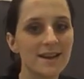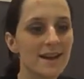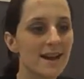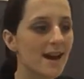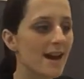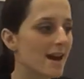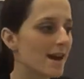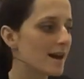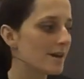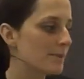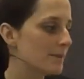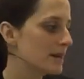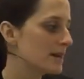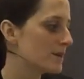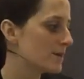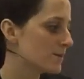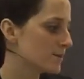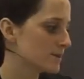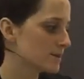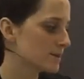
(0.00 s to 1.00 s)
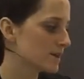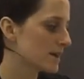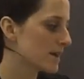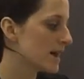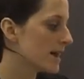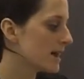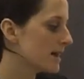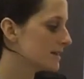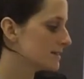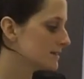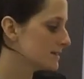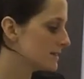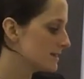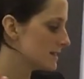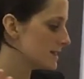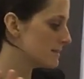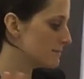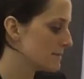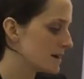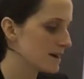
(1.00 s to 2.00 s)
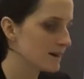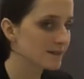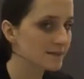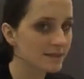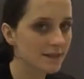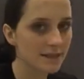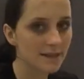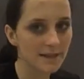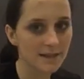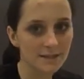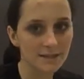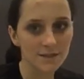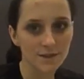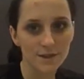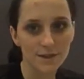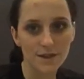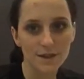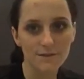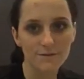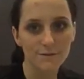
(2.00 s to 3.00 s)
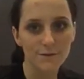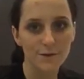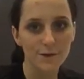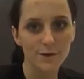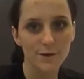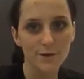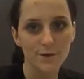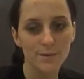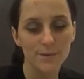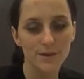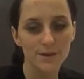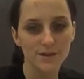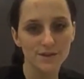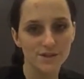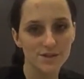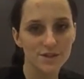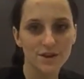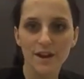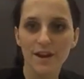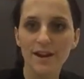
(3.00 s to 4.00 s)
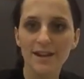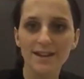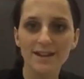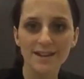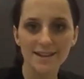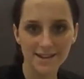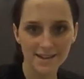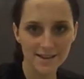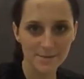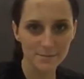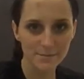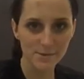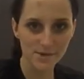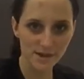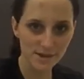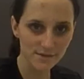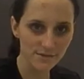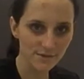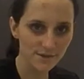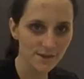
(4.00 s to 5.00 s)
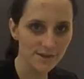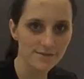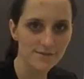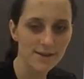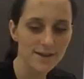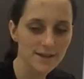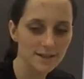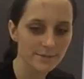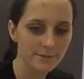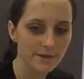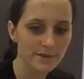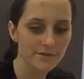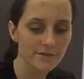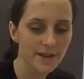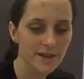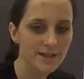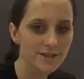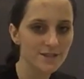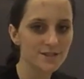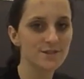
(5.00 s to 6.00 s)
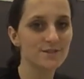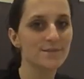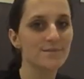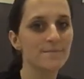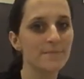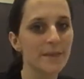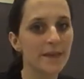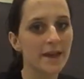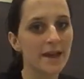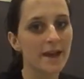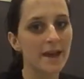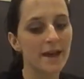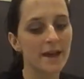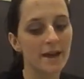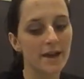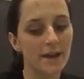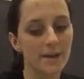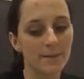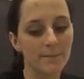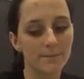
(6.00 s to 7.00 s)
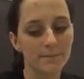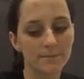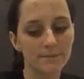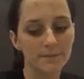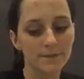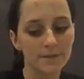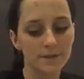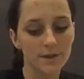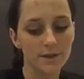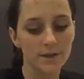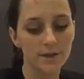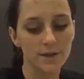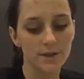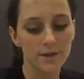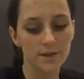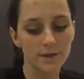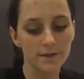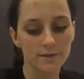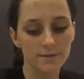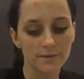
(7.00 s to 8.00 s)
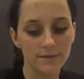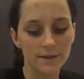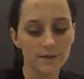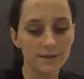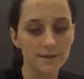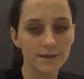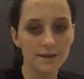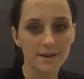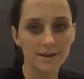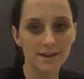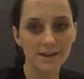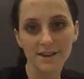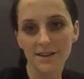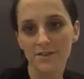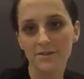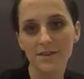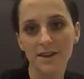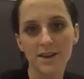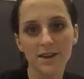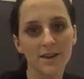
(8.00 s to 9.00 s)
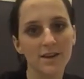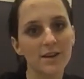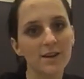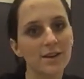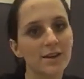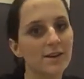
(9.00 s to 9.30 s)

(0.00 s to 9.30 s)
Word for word: Um, and it also has the mask in it. So if you want to try it, look in for your raspberry facial um, so that you can give that a go.